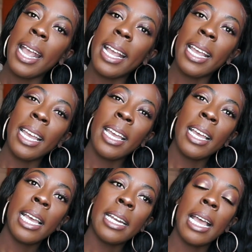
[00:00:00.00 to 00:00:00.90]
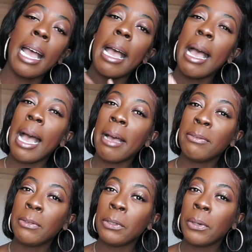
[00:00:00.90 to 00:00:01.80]
And
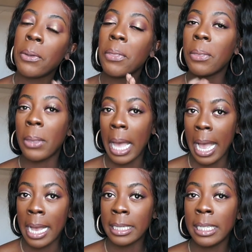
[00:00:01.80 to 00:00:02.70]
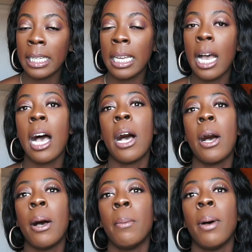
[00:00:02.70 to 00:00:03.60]
after that,
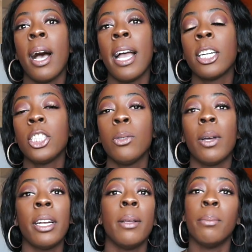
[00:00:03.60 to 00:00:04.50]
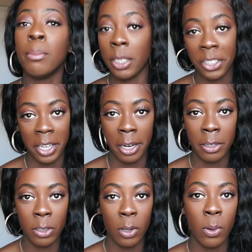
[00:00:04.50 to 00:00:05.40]
I actually went in and bleached the hair.
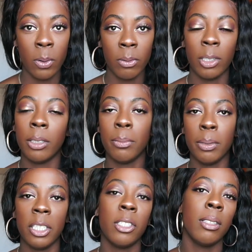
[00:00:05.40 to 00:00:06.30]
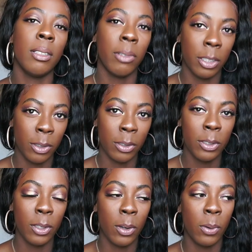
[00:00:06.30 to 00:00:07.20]
So, well, bleached the frontal.
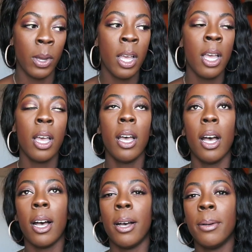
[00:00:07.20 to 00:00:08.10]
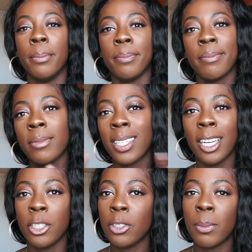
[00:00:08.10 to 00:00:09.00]
So I
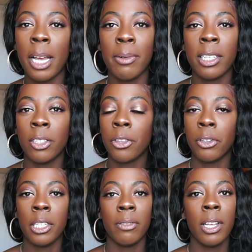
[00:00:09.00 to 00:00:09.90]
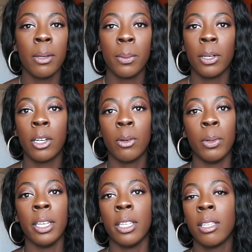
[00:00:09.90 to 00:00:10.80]
used my regular 30 developer
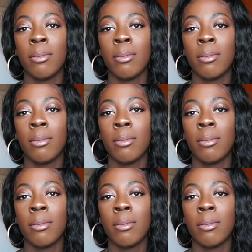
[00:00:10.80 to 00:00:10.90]
with